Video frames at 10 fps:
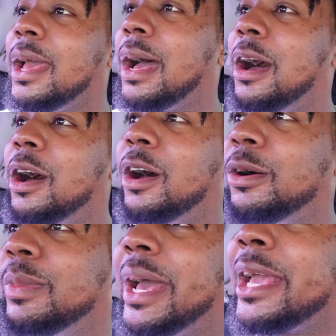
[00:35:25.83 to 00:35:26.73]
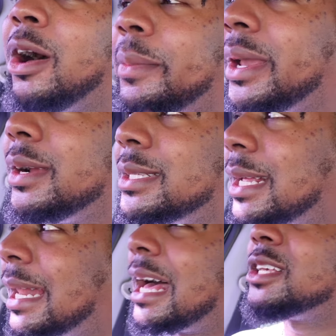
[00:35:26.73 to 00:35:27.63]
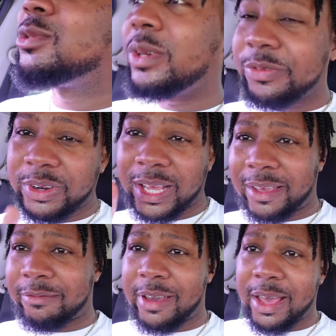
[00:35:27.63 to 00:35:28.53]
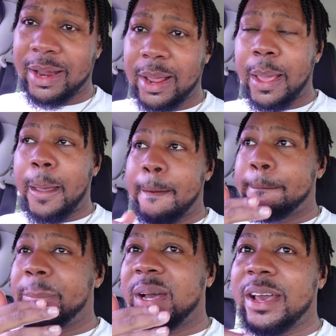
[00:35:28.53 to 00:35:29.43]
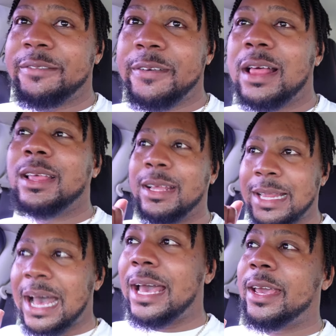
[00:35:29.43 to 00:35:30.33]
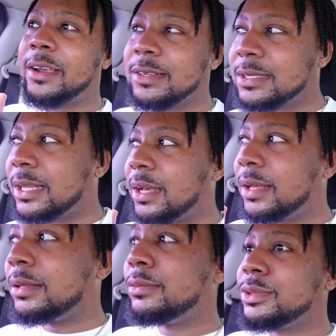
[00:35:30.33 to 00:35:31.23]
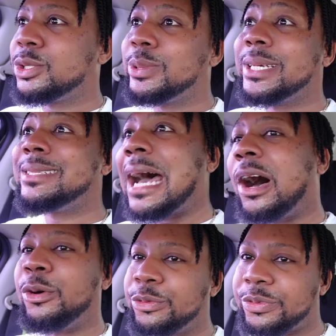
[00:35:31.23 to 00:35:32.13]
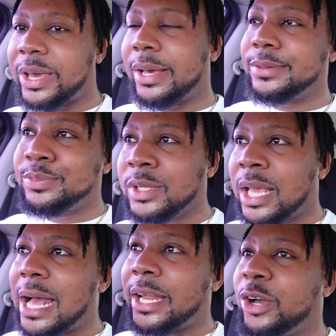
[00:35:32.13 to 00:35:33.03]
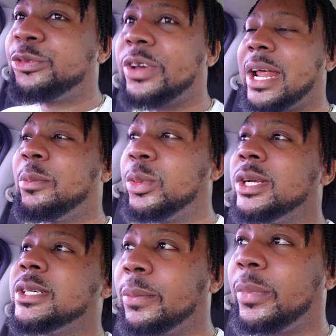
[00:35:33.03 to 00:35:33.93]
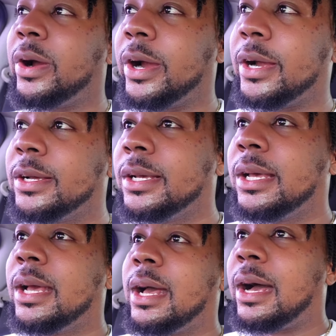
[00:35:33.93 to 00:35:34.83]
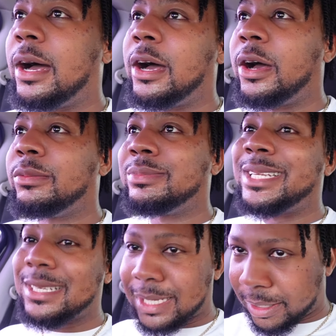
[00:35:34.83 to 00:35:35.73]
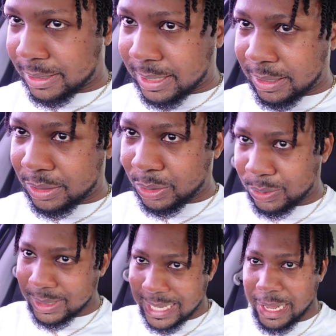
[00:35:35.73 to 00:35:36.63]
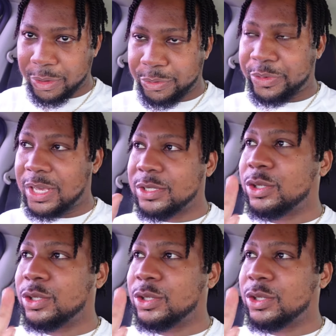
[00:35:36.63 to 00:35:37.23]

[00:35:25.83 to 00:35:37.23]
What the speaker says: I got my hair done last week for the event, but I felt like that hairstyle suited that outfit. And the outfit I'm wearing tomorrow, this hairstyle suits that outfit.